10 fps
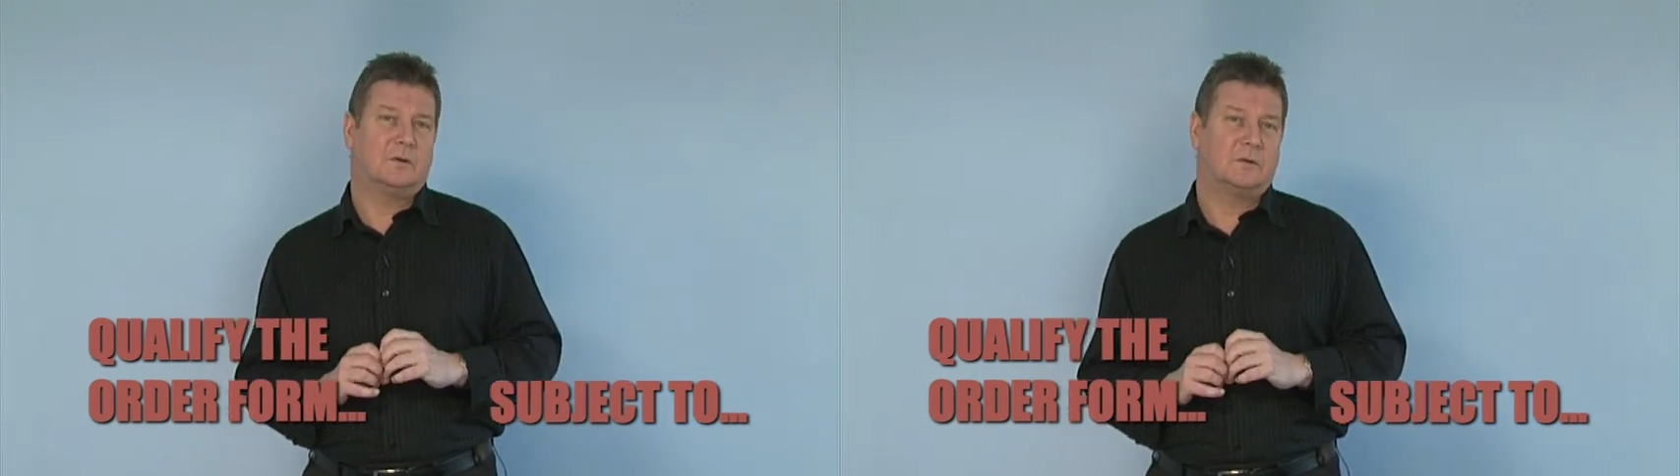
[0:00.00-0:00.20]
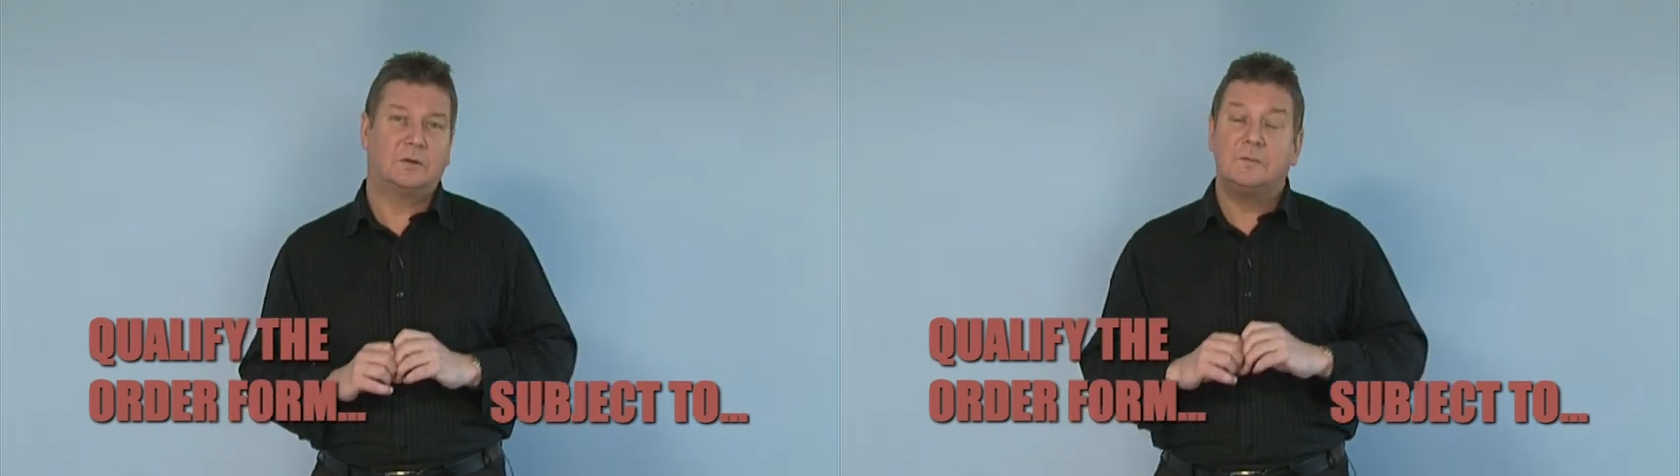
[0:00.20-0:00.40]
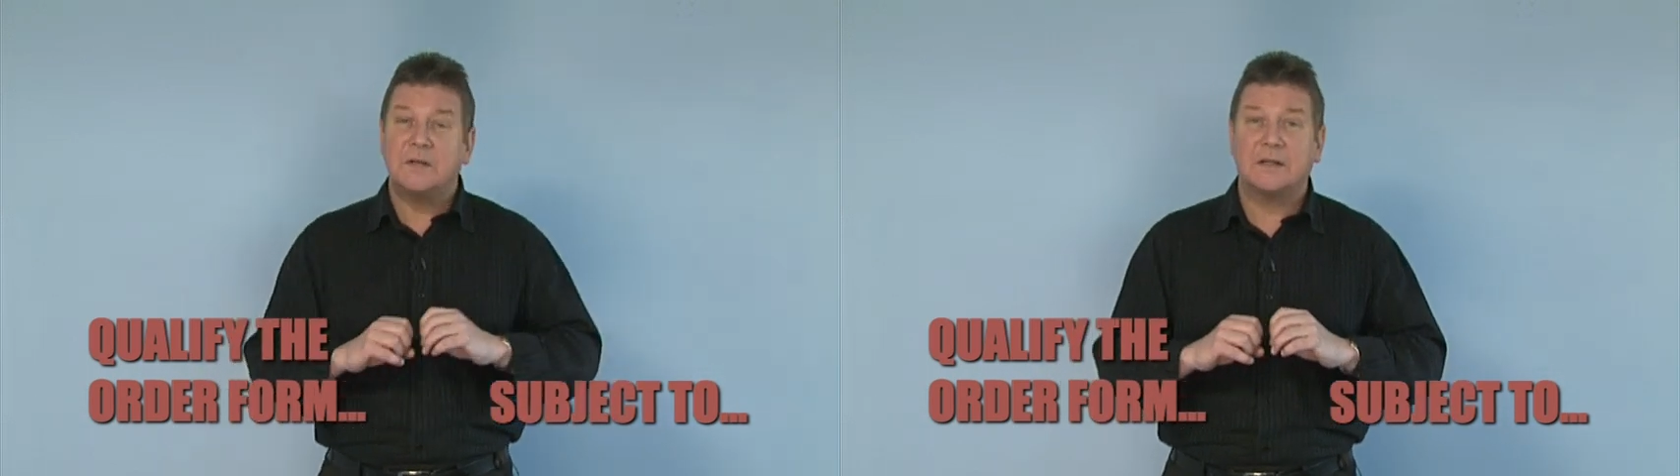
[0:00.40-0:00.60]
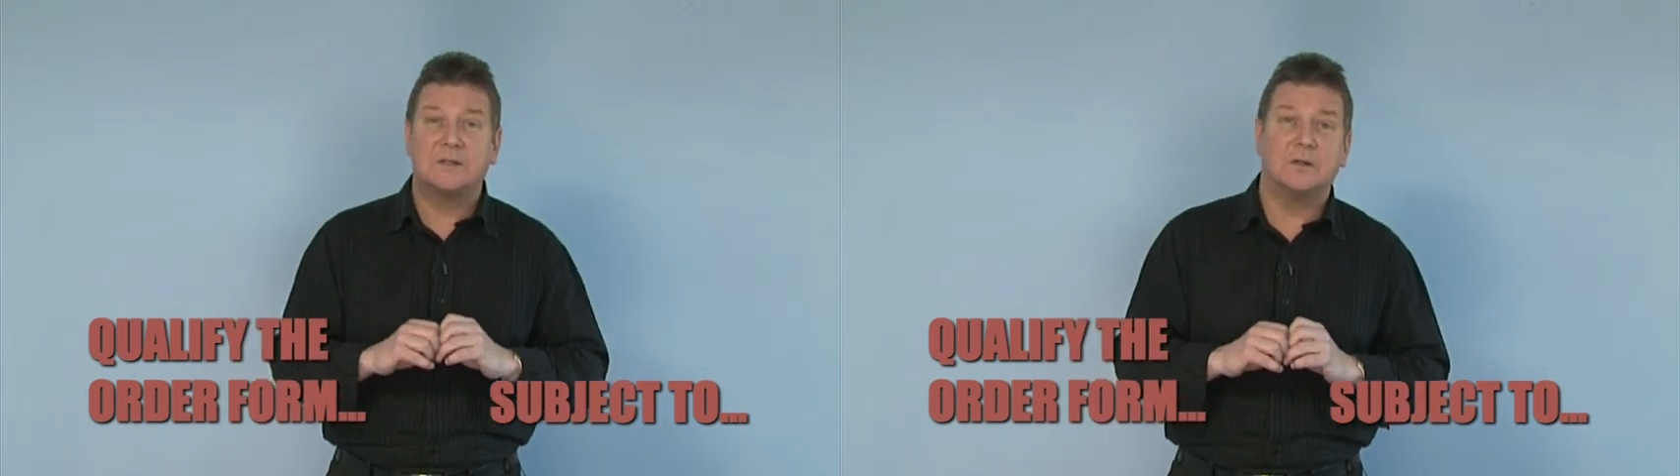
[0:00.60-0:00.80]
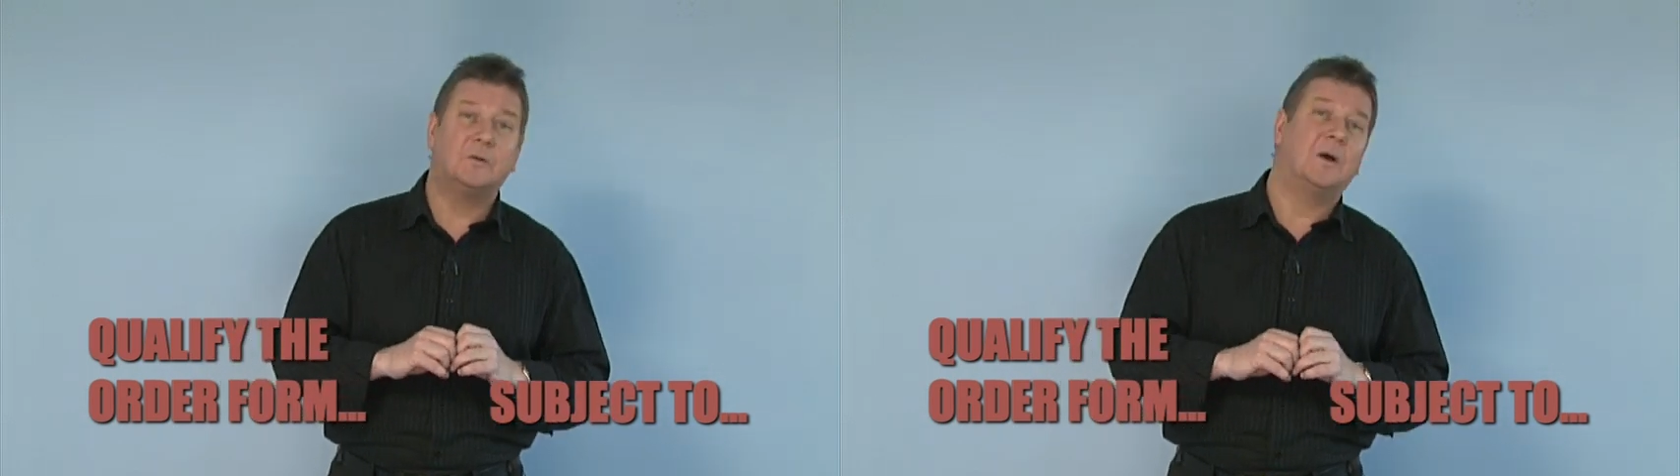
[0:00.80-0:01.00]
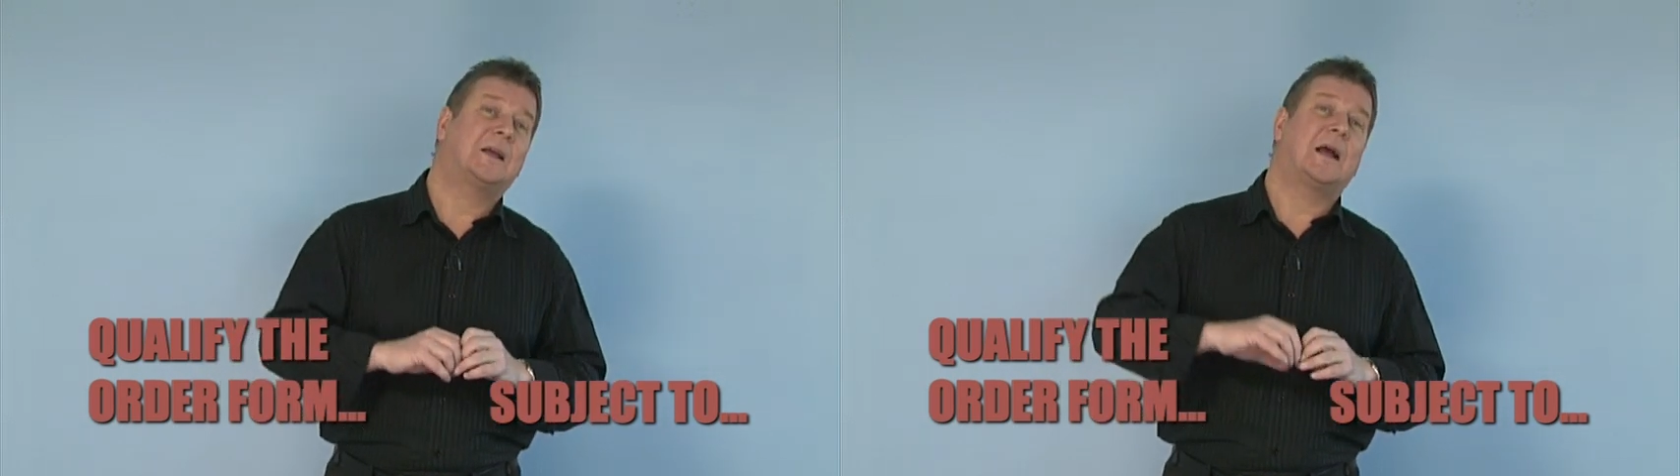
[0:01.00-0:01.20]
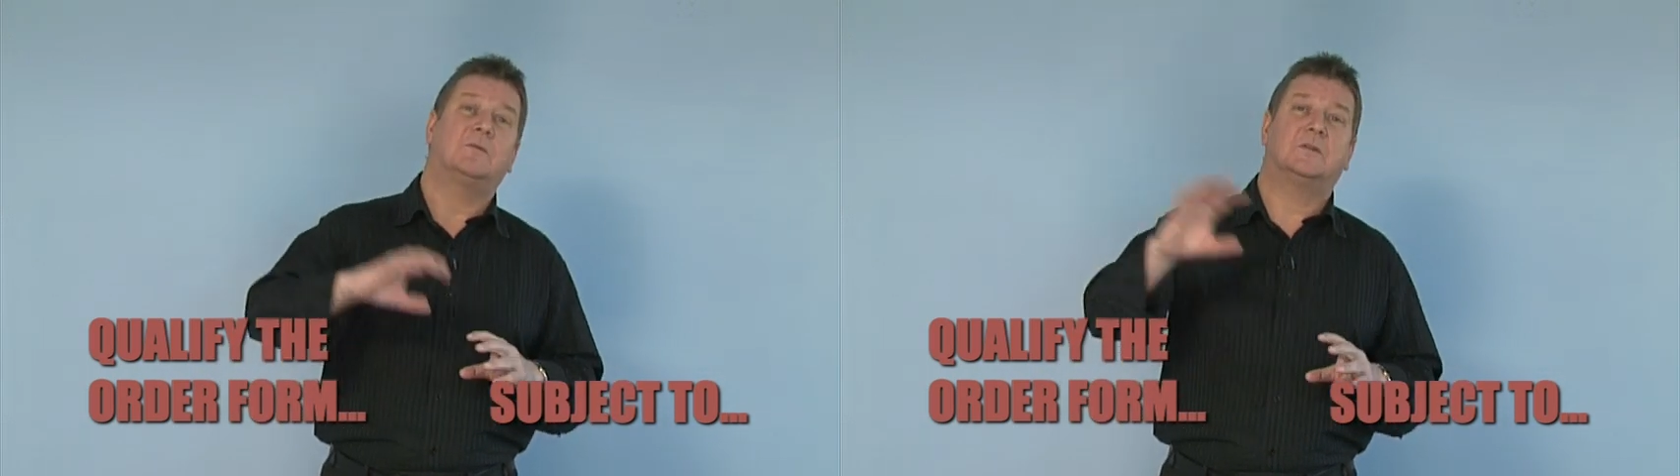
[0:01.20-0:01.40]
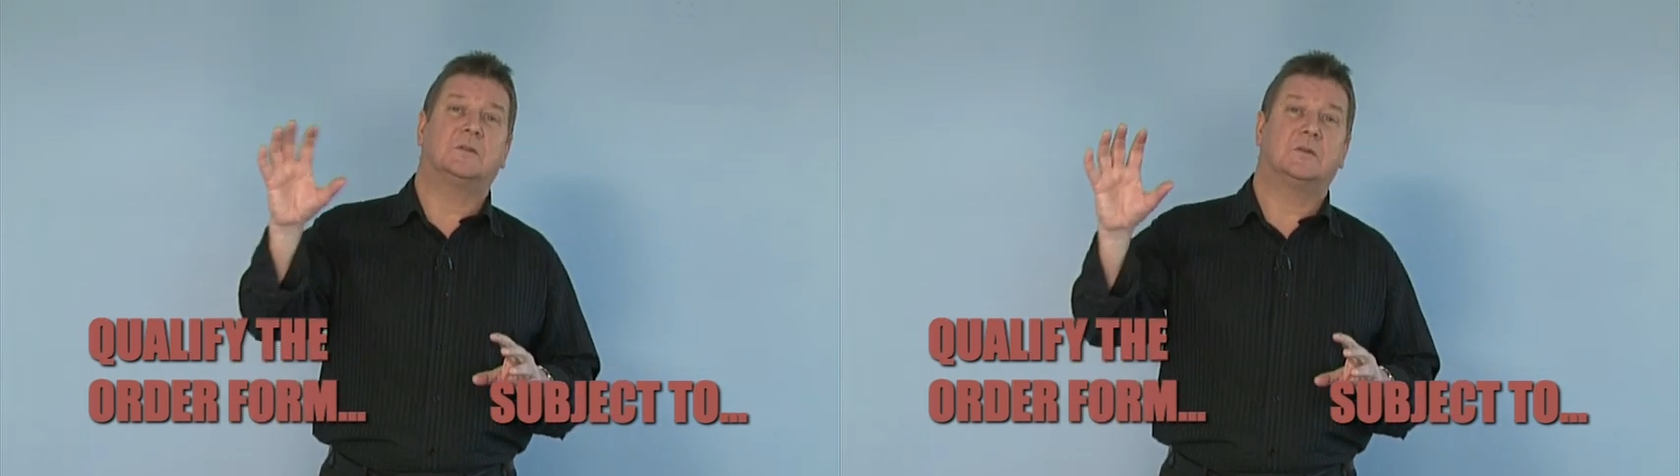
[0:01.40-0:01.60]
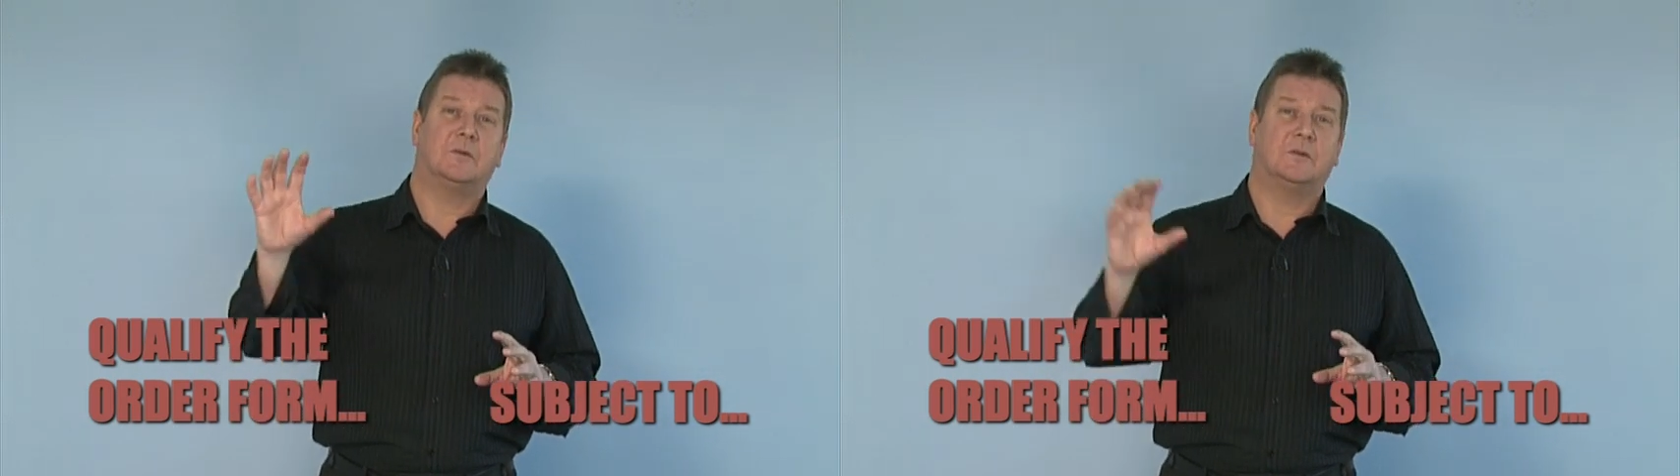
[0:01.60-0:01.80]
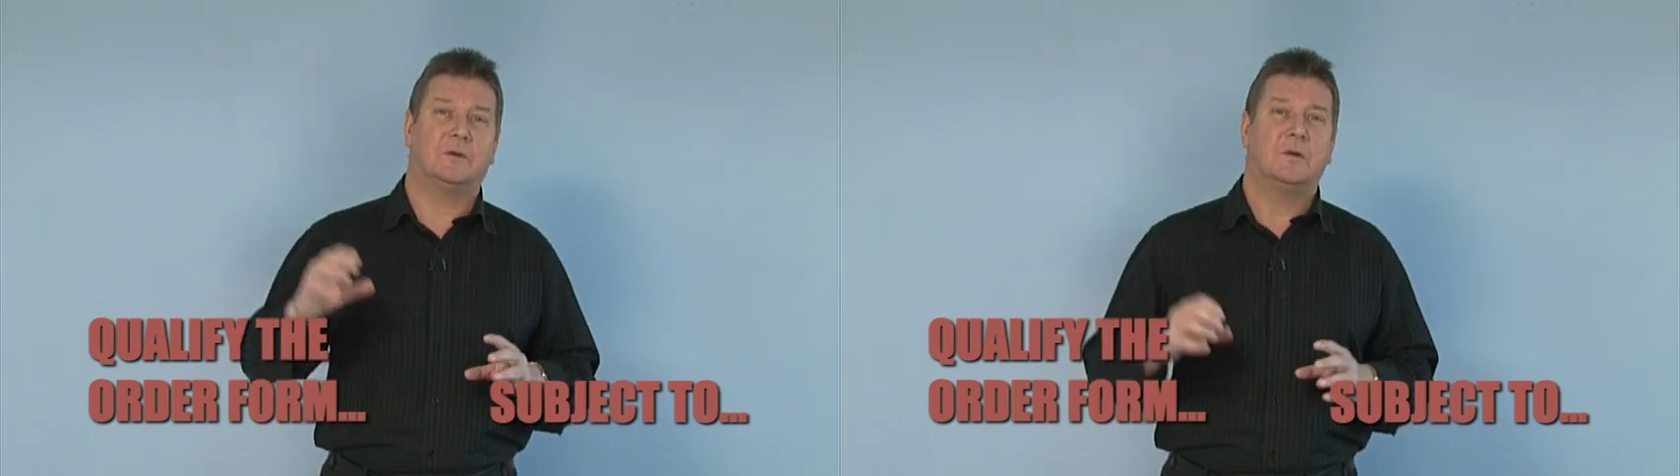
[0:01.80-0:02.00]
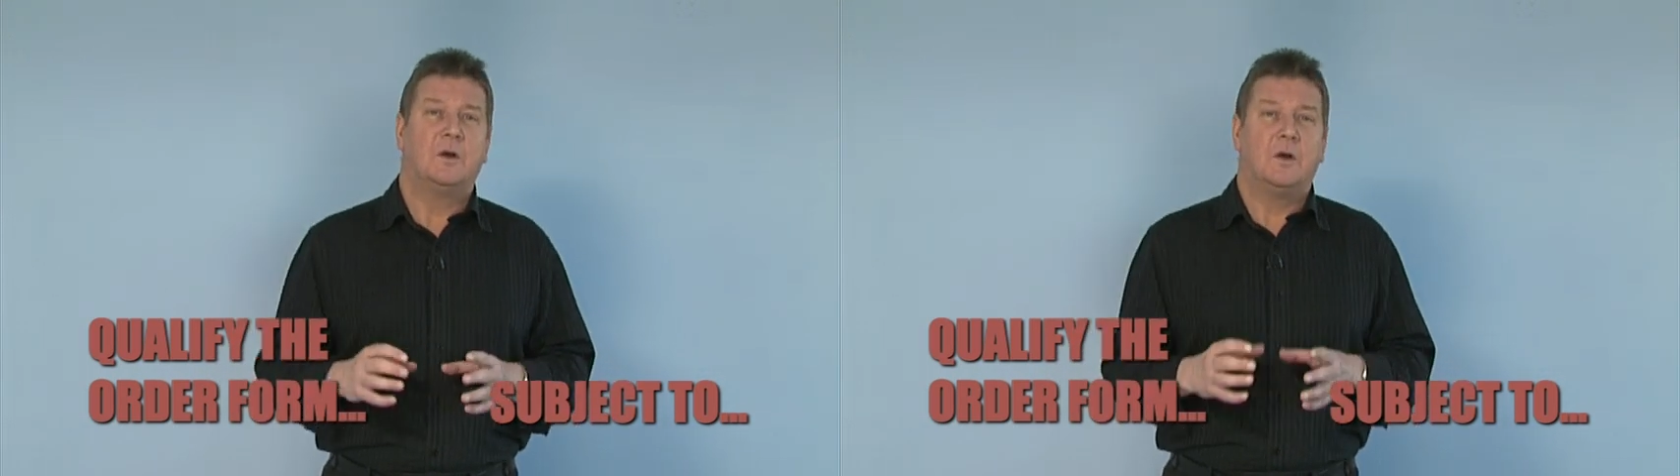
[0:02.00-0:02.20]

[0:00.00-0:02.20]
or subject to accountant's approval,